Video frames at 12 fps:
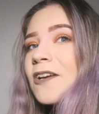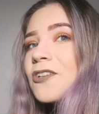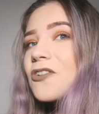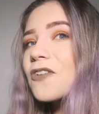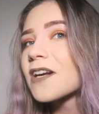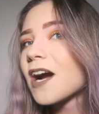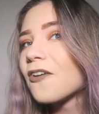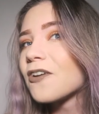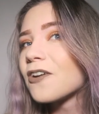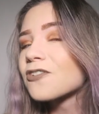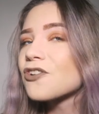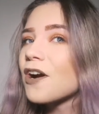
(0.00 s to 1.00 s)
Should I
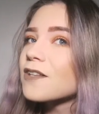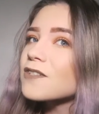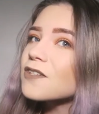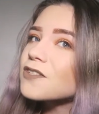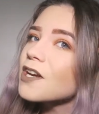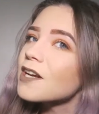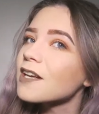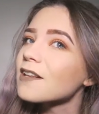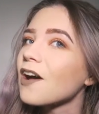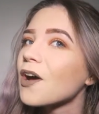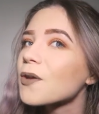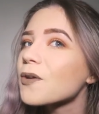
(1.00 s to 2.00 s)
carry on trying to turn it
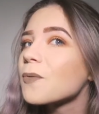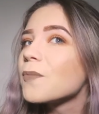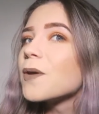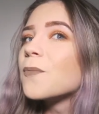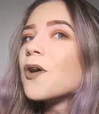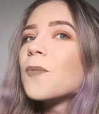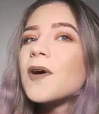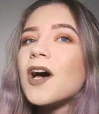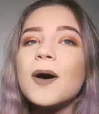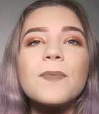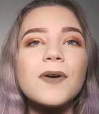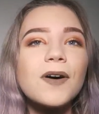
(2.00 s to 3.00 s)
like a bit more
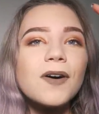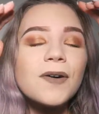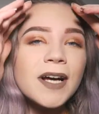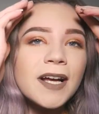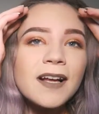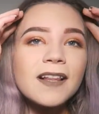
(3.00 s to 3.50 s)
purple,